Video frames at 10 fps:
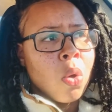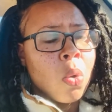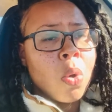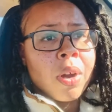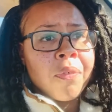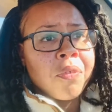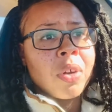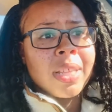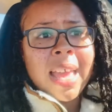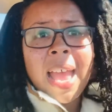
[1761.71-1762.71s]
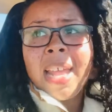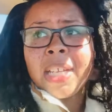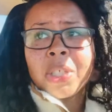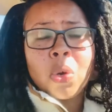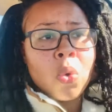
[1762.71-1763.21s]
Or for the
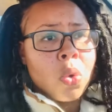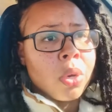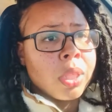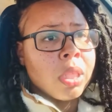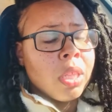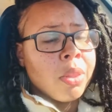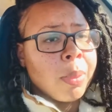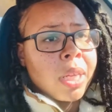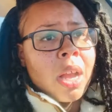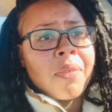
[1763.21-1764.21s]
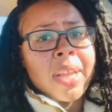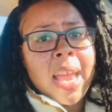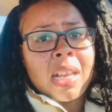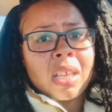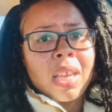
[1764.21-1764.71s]
addict or the recovery
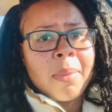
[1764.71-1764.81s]
addict,